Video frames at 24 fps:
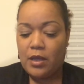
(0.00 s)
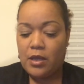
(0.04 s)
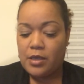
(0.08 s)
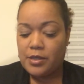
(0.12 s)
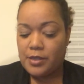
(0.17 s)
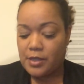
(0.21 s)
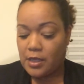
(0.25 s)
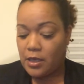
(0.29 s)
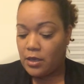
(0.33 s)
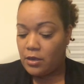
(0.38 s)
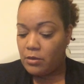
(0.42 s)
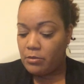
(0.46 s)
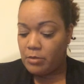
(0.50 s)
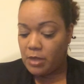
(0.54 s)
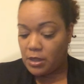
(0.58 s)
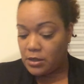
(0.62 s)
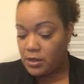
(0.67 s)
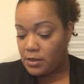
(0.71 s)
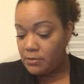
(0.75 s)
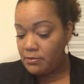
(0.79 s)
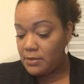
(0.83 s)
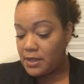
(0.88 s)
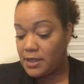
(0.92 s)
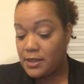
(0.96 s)
So
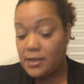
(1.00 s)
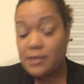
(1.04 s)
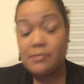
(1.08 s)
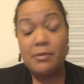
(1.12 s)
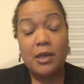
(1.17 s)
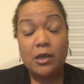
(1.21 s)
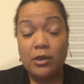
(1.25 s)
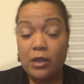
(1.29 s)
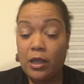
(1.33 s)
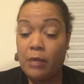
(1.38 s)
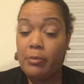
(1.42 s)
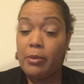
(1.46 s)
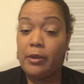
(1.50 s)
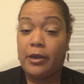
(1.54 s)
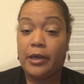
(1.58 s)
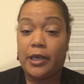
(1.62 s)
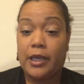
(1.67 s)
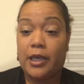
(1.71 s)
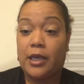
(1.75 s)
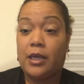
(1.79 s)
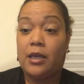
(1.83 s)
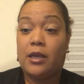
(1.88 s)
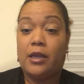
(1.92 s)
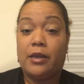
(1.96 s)
Mrs. Milky
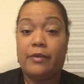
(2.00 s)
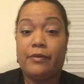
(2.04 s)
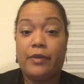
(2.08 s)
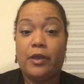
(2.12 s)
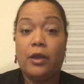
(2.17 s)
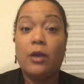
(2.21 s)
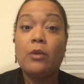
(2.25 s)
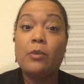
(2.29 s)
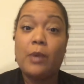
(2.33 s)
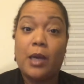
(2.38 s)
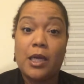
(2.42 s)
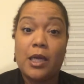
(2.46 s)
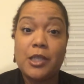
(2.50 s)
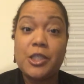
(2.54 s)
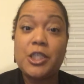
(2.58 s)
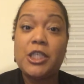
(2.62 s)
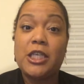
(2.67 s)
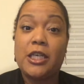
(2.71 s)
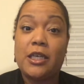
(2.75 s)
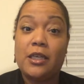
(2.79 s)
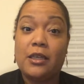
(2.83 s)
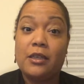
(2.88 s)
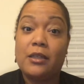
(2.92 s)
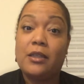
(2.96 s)
Barkhead, if you're
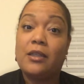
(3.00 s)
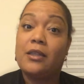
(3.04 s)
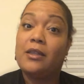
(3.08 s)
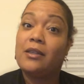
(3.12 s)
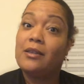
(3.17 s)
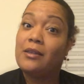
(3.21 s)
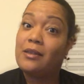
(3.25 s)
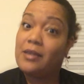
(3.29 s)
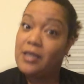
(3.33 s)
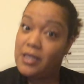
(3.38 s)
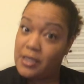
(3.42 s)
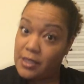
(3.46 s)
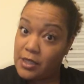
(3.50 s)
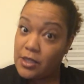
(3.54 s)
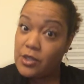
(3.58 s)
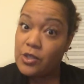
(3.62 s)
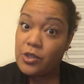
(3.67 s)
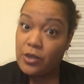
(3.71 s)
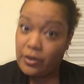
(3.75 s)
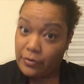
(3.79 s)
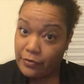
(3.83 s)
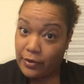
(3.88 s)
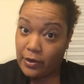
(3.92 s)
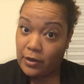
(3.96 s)
watching, this is
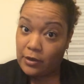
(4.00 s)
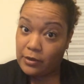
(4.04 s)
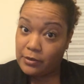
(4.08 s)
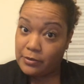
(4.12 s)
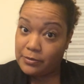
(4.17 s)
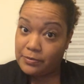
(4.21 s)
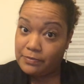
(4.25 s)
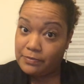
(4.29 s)
your fault.